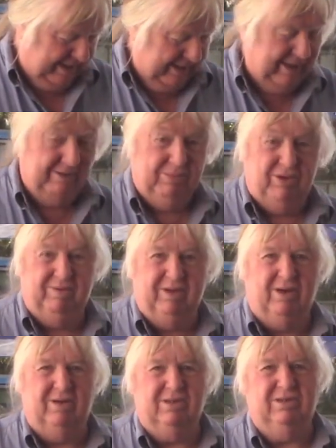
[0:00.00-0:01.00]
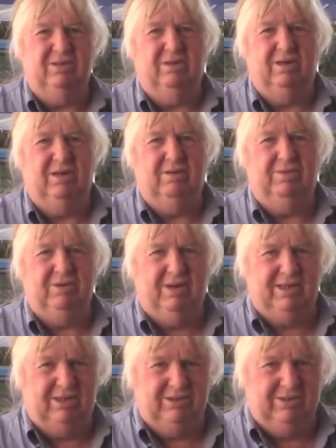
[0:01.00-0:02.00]
and then moving on to a
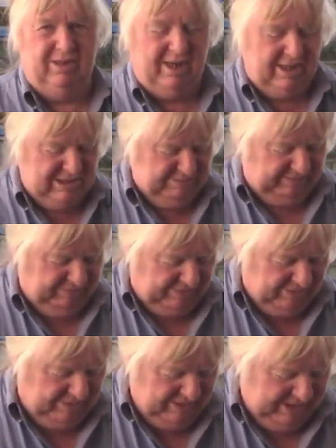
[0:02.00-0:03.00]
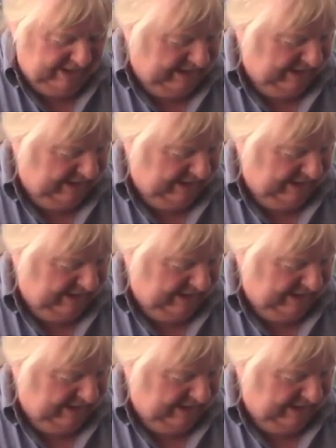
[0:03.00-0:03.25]
few other doodads before